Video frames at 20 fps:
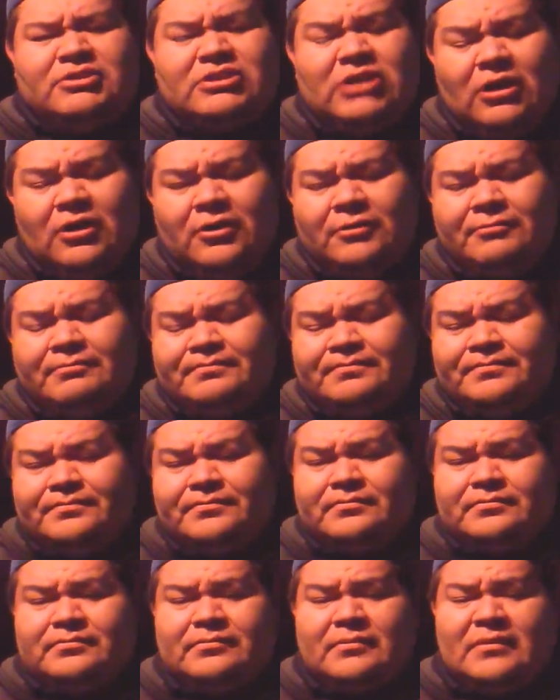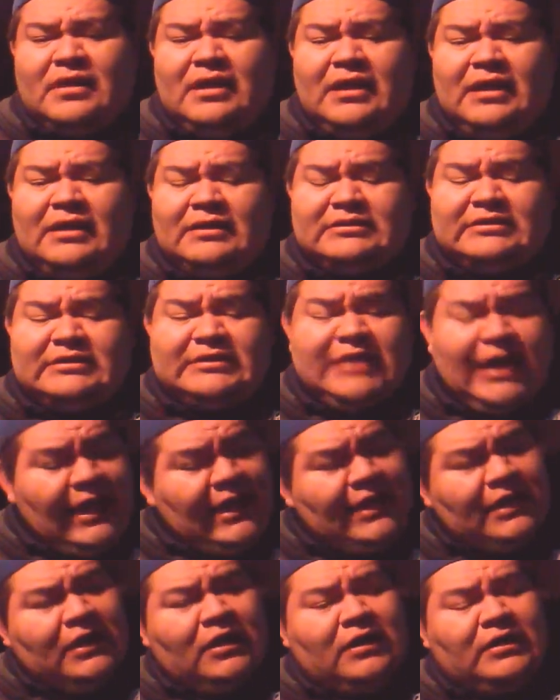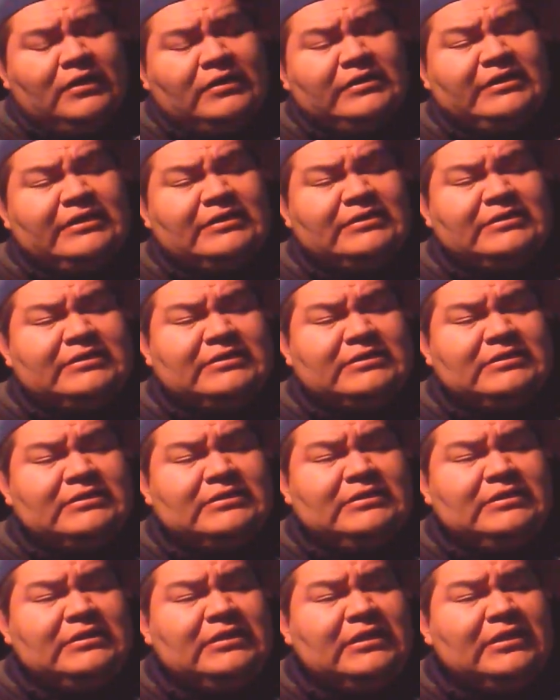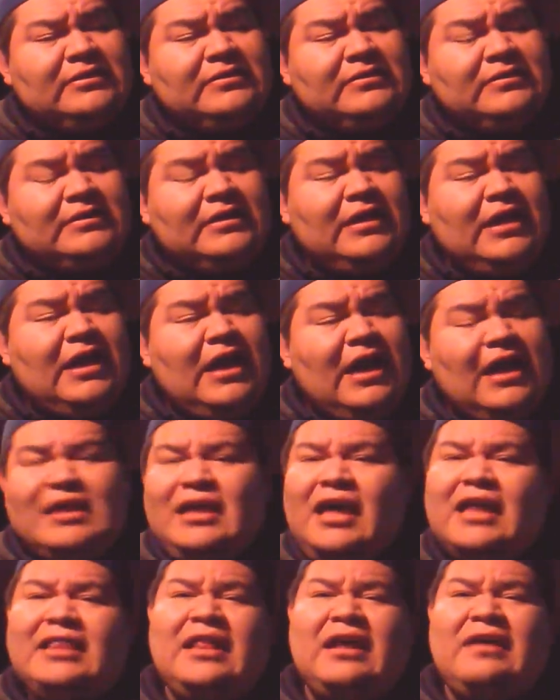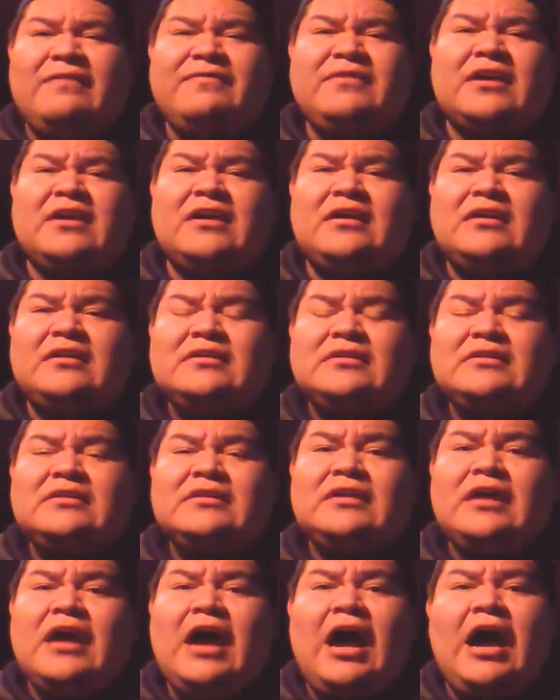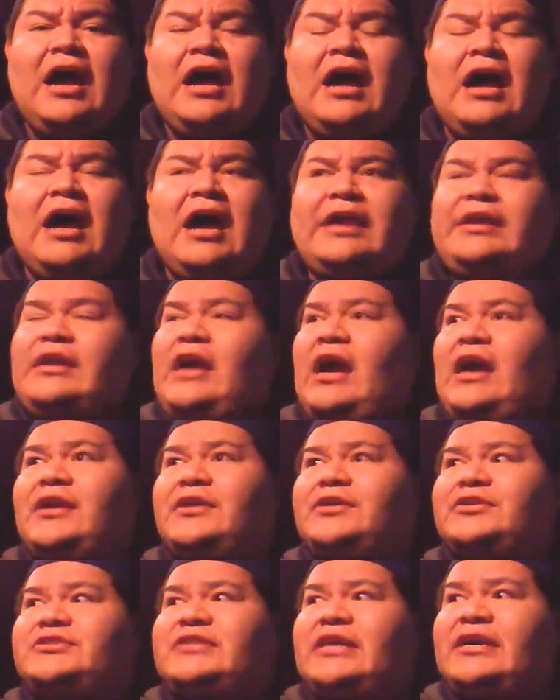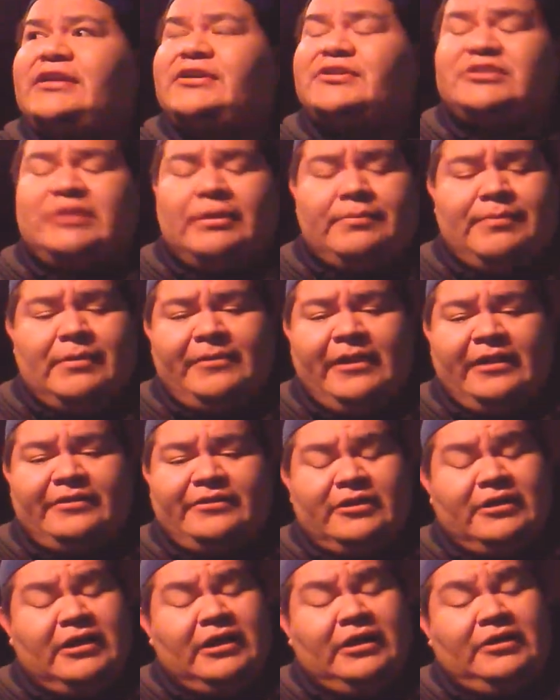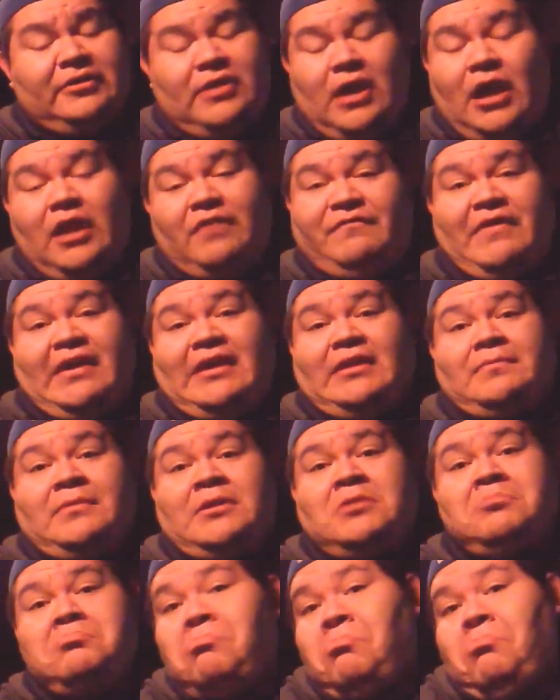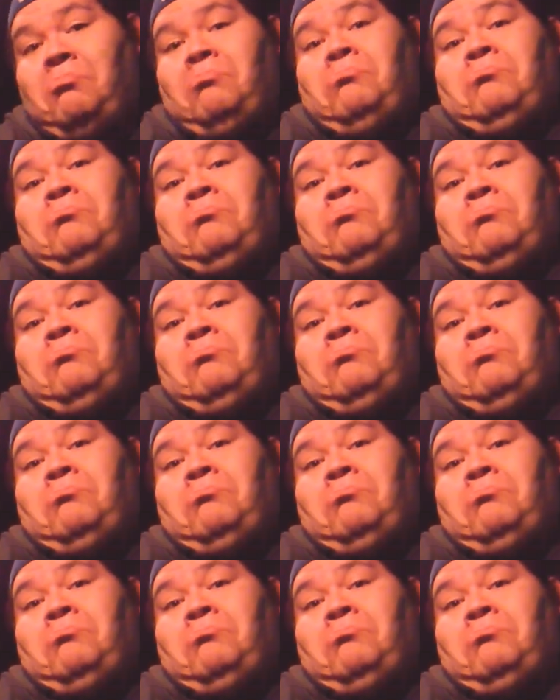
So, in saying all of this, you know, I, I love y'all. I, I, I understand there's some people out there that are not a fan of me.